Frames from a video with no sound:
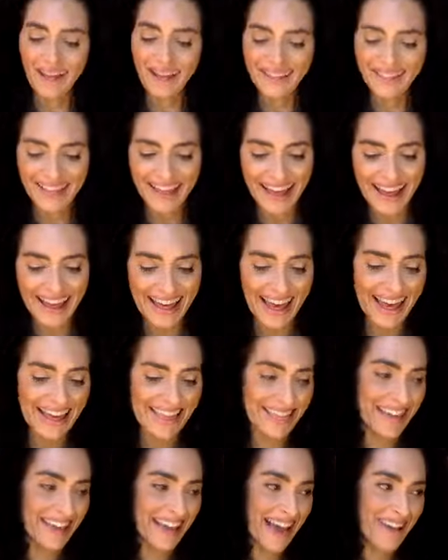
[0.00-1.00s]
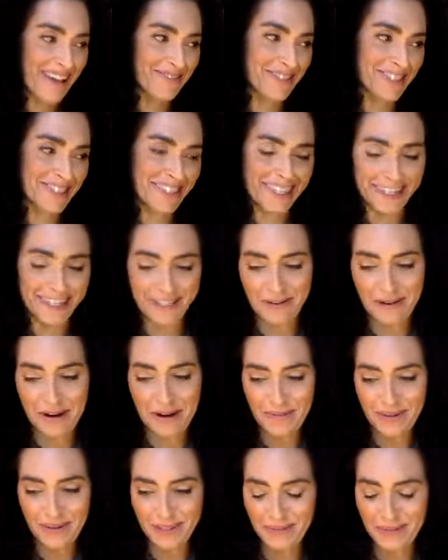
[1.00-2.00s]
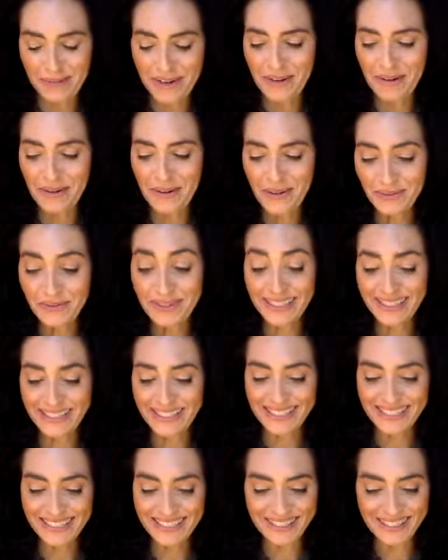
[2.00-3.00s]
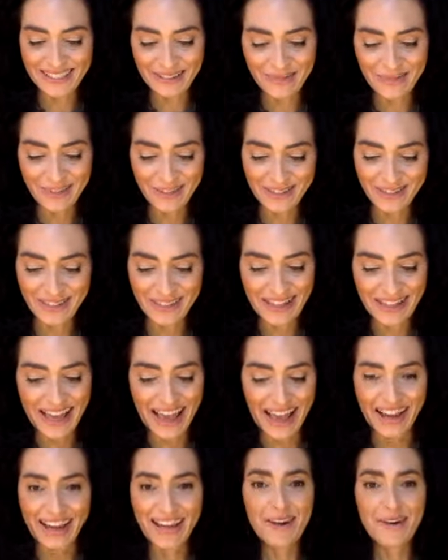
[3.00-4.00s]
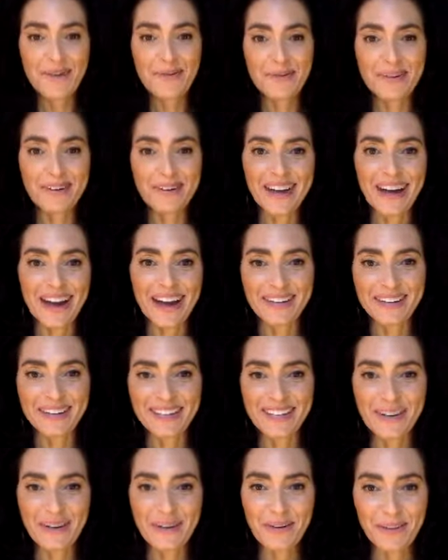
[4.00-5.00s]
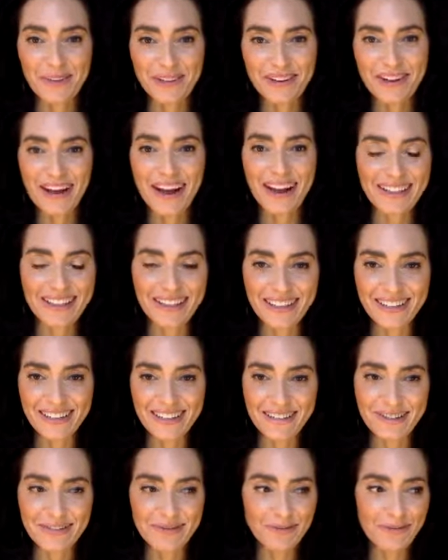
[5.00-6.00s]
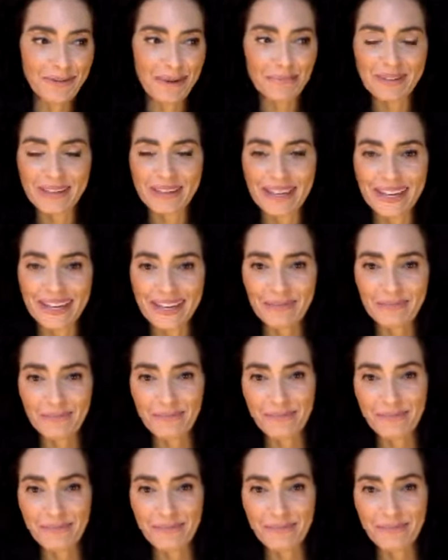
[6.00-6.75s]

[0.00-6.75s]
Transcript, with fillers: I, th- I think after six Grammys, we know you did get to some version of that. We're not, you know, you're not in the replicating